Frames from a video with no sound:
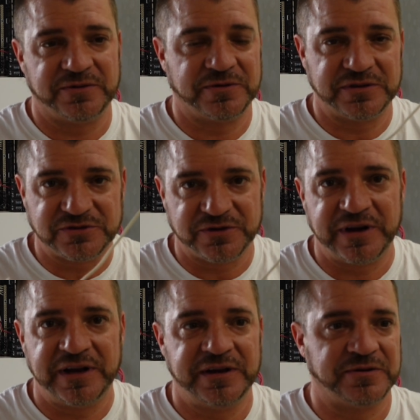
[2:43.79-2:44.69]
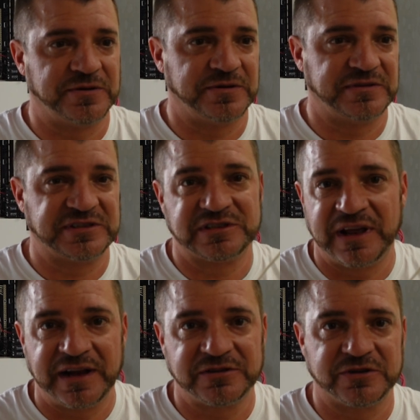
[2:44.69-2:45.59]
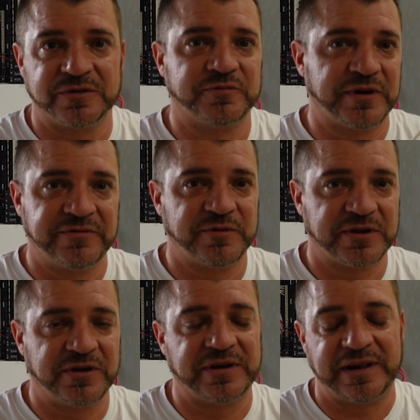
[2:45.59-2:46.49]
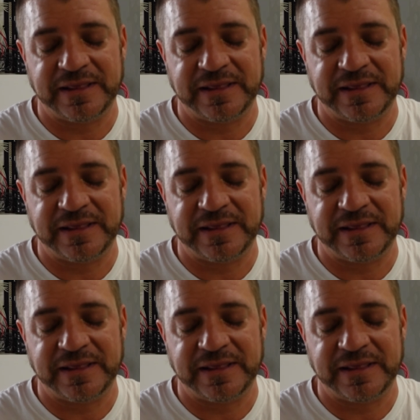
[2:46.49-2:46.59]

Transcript: or in the trade or slang term or whatever you want to call it,